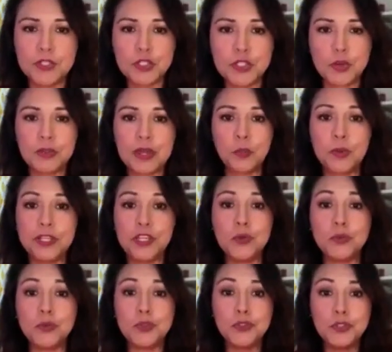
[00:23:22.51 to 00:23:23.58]
so that when
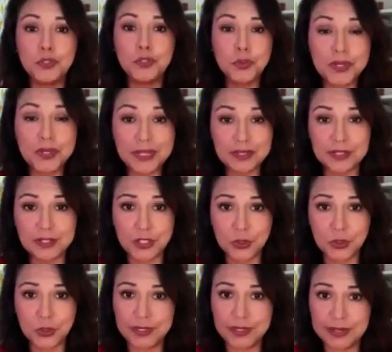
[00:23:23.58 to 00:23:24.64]
you do get into a